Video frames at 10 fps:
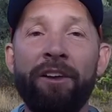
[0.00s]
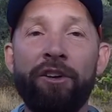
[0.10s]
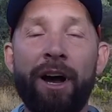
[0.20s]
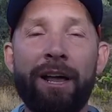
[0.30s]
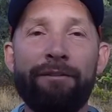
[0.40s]

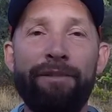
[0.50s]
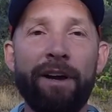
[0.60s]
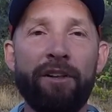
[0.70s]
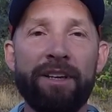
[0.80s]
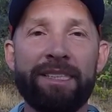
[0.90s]
You got to
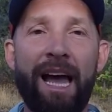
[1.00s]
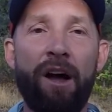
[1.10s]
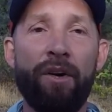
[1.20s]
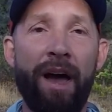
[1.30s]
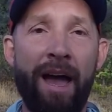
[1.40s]
figure this
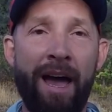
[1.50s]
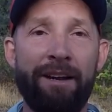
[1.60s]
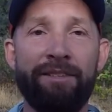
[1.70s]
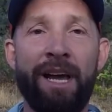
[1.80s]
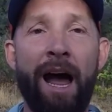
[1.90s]
out
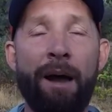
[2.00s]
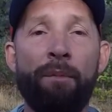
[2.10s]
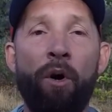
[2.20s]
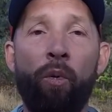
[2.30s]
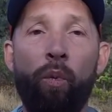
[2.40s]
ahead of time.
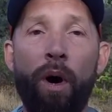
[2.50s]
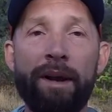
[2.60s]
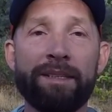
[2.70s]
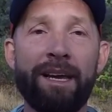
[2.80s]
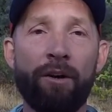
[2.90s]
What
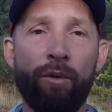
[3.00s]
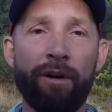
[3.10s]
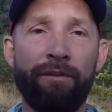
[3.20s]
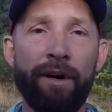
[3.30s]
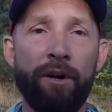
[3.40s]
is going to
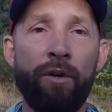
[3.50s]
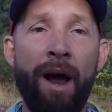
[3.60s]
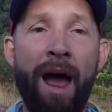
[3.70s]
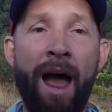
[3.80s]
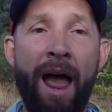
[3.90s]
work for you?
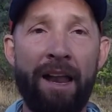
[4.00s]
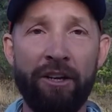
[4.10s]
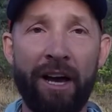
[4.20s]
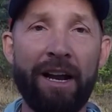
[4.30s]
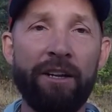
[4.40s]
And
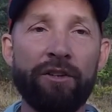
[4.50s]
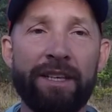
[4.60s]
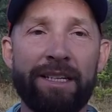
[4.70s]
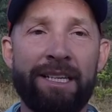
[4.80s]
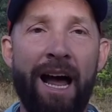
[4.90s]
you got to use
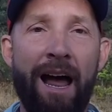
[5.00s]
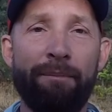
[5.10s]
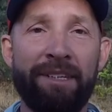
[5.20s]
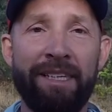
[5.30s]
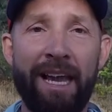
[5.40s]
that
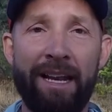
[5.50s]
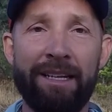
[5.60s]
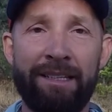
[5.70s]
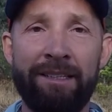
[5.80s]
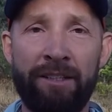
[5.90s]
time to get
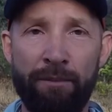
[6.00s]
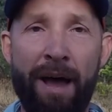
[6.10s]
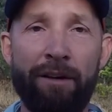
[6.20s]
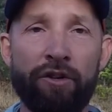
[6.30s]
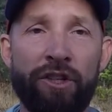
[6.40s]
into mountain